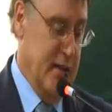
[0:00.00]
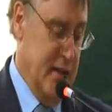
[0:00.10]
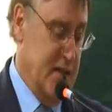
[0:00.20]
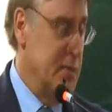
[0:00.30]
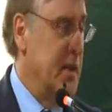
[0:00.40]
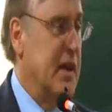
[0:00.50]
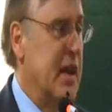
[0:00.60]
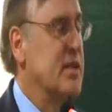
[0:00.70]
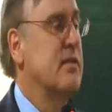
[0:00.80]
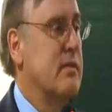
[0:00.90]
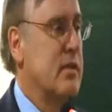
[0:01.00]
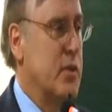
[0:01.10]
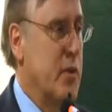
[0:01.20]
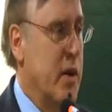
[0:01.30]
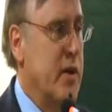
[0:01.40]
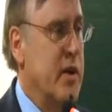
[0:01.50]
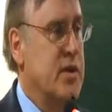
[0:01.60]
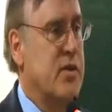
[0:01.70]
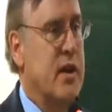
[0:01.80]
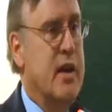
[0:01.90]
and this has been the case throughout our
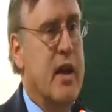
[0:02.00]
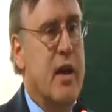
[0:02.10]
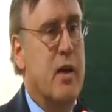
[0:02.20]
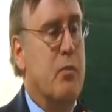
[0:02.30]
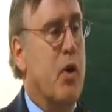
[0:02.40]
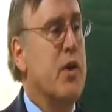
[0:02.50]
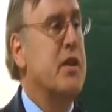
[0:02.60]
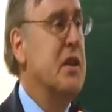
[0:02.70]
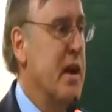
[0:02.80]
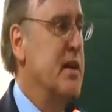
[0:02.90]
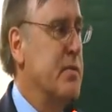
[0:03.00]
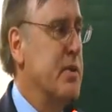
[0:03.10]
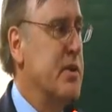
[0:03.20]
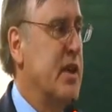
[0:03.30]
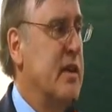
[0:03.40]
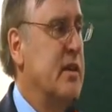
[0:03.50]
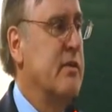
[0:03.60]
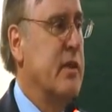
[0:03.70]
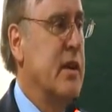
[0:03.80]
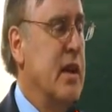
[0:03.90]
history, more than
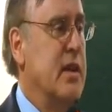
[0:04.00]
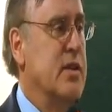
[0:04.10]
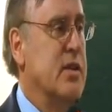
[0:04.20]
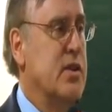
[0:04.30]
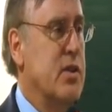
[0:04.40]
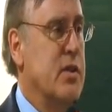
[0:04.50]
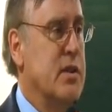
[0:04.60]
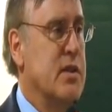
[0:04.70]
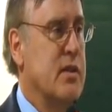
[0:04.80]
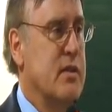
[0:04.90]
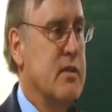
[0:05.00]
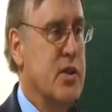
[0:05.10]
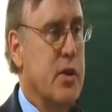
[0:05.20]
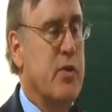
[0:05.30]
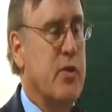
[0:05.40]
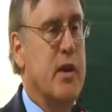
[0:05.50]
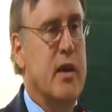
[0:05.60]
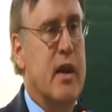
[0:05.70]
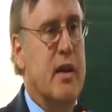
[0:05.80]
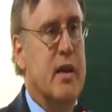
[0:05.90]
90% of Canadian students, children,
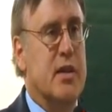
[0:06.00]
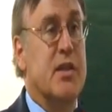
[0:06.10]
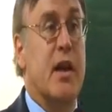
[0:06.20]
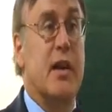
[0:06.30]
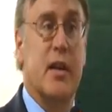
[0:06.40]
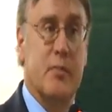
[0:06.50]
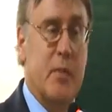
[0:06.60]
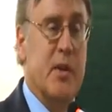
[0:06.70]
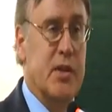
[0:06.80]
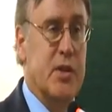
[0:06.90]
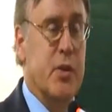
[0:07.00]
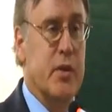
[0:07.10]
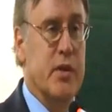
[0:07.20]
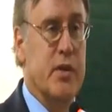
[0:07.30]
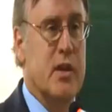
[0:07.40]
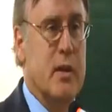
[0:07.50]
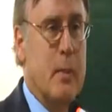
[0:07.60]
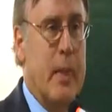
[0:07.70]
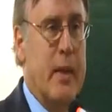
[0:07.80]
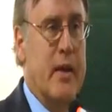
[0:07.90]
study in public schools,
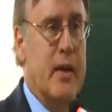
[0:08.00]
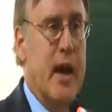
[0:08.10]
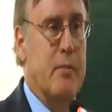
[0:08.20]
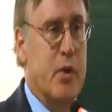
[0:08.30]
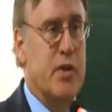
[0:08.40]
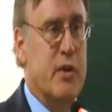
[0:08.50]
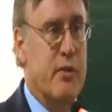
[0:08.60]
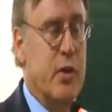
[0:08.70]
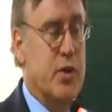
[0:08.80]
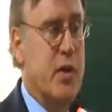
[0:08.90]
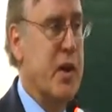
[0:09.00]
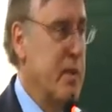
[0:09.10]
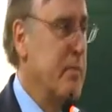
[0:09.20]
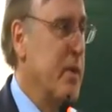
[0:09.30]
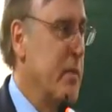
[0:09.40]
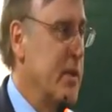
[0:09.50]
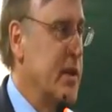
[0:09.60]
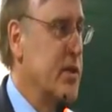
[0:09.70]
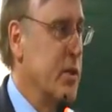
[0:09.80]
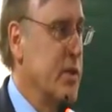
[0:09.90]
and most of those who are not in
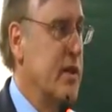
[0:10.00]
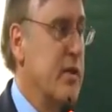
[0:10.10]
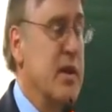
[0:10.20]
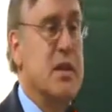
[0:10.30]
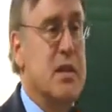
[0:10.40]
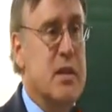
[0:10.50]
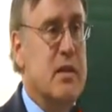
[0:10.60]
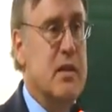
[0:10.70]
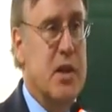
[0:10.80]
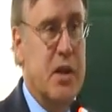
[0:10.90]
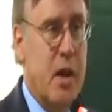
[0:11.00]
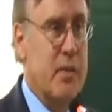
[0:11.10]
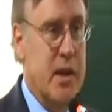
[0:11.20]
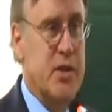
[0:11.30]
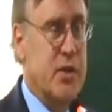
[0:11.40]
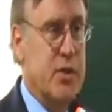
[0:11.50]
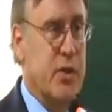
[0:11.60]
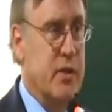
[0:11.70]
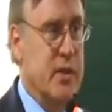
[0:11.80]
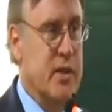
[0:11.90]
public schools, they're in denominational
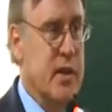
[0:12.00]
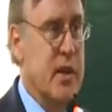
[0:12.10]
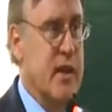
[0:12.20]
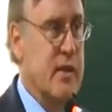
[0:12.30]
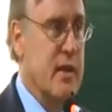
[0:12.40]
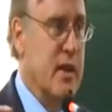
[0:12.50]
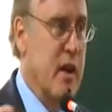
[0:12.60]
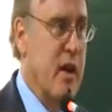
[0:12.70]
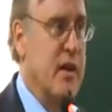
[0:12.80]
schools. They're